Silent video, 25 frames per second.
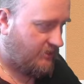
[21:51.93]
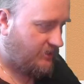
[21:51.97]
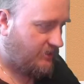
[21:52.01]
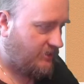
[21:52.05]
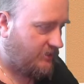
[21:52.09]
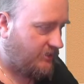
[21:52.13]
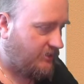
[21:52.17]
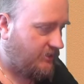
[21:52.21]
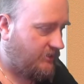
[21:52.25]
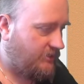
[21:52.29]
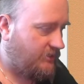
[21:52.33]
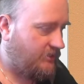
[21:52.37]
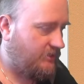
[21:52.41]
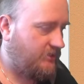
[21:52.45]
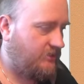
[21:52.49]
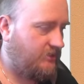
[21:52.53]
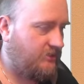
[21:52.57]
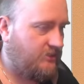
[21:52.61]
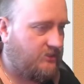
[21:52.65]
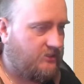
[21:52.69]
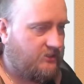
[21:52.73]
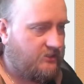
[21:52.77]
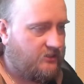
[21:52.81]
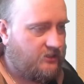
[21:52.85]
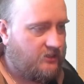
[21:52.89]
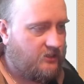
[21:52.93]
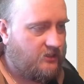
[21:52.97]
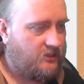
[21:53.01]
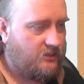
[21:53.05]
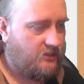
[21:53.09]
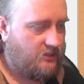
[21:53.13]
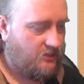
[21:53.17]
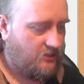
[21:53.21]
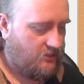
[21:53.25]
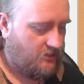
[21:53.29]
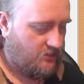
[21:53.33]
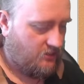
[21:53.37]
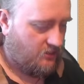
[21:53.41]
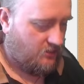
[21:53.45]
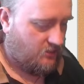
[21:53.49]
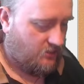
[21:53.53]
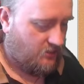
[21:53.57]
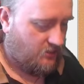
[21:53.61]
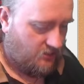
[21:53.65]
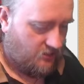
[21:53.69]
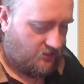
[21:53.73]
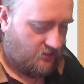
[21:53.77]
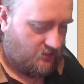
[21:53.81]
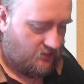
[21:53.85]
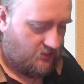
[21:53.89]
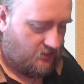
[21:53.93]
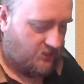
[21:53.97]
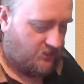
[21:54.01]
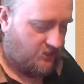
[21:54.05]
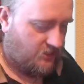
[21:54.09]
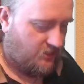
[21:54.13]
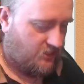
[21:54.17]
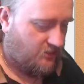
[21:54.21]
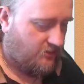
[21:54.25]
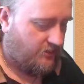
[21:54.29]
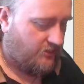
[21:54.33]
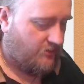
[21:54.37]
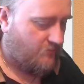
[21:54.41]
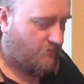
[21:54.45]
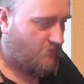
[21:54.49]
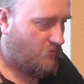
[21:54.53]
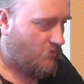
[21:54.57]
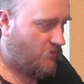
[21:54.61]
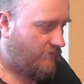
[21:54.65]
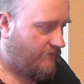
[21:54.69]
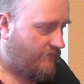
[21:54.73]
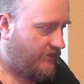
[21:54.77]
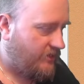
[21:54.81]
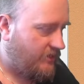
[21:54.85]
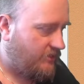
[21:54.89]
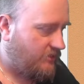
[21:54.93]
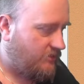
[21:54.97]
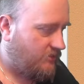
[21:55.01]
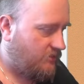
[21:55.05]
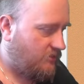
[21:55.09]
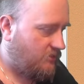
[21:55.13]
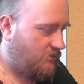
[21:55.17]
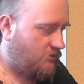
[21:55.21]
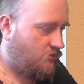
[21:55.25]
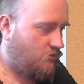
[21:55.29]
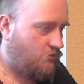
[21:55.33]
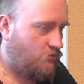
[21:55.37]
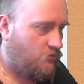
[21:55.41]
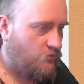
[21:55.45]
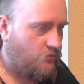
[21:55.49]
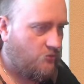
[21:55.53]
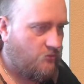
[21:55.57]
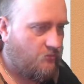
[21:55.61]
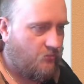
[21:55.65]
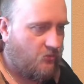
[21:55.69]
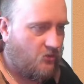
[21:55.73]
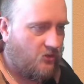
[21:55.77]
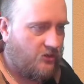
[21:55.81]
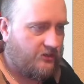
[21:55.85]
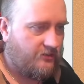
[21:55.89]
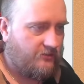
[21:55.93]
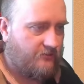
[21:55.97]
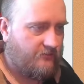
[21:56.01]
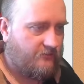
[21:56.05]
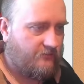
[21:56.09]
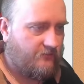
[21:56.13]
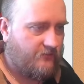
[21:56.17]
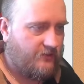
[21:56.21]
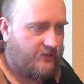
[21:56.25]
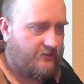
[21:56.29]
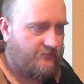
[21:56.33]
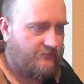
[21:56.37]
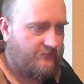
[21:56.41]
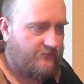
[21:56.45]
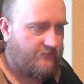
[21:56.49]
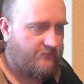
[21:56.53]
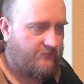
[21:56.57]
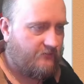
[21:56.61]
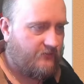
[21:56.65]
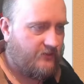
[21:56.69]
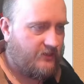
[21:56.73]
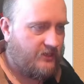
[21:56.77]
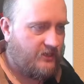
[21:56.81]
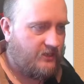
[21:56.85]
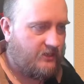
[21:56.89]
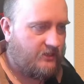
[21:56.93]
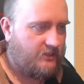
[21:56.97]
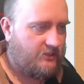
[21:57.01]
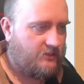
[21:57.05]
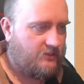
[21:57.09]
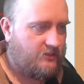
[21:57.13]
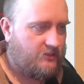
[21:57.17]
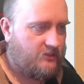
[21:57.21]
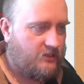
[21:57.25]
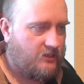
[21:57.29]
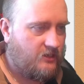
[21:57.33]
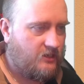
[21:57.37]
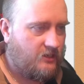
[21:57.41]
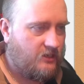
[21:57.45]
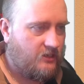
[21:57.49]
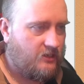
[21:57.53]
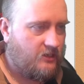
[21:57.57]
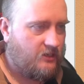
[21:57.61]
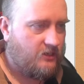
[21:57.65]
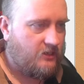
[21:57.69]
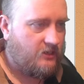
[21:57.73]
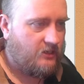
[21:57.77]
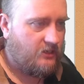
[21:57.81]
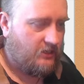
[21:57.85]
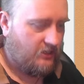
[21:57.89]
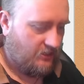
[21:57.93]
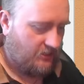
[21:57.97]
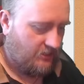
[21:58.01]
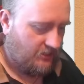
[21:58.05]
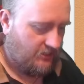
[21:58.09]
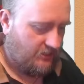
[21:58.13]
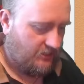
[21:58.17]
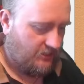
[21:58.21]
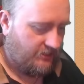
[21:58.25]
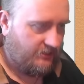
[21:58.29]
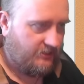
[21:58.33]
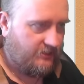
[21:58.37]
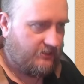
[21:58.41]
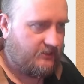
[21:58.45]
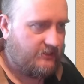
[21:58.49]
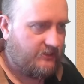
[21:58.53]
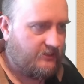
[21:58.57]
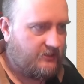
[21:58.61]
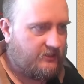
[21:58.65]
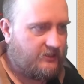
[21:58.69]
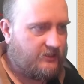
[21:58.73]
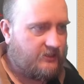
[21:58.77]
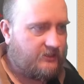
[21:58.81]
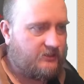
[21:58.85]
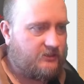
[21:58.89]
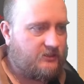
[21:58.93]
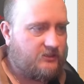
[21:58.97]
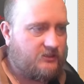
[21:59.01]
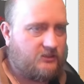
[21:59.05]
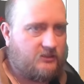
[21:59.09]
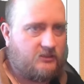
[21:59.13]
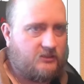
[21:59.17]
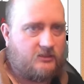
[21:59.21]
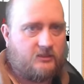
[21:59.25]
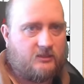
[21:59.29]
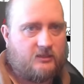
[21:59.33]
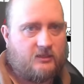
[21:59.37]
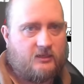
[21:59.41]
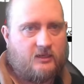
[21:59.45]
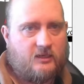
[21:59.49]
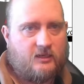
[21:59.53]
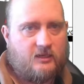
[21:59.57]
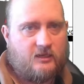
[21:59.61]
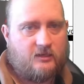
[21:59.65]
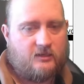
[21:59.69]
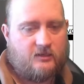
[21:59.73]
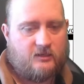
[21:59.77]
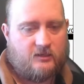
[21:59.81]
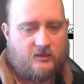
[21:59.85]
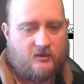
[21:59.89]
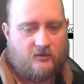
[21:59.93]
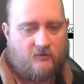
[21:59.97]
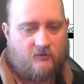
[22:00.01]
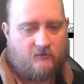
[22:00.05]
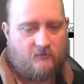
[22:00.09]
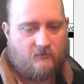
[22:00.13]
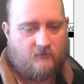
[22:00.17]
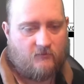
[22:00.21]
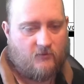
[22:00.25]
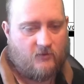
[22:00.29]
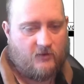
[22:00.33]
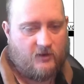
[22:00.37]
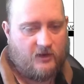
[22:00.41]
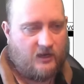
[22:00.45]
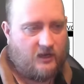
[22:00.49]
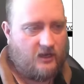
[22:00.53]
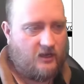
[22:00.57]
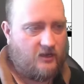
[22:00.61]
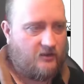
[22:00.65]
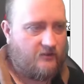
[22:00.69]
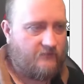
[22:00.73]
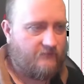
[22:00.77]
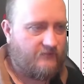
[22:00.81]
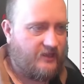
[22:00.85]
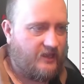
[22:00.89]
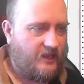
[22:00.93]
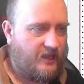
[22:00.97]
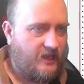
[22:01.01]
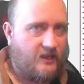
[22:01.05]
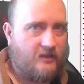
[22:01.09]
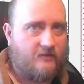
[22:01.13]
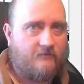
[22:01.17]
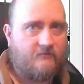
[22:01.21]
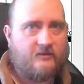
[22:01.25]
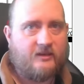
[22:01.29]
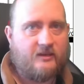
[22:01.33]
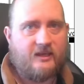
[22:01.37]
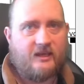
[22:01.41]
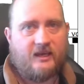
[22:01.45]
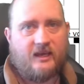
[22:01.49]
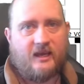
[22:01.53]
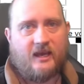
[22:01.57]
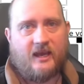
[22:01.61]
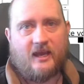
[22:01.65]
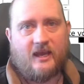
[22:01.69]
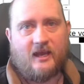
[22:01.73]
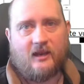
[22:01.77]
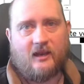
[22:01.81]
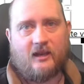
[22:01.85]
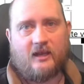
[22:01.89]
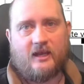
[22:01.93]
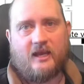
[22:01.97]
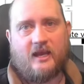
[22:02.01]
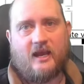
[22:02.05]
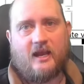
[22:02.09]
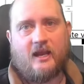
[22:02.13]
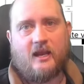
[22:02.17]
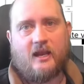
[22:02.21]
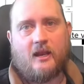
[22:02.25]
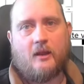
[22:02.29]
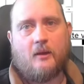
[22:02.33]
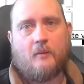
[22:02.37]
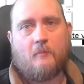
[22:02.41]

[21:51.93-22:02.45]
X, and I'm gonna move it 2.5 feet like this, and voila, we have the rail in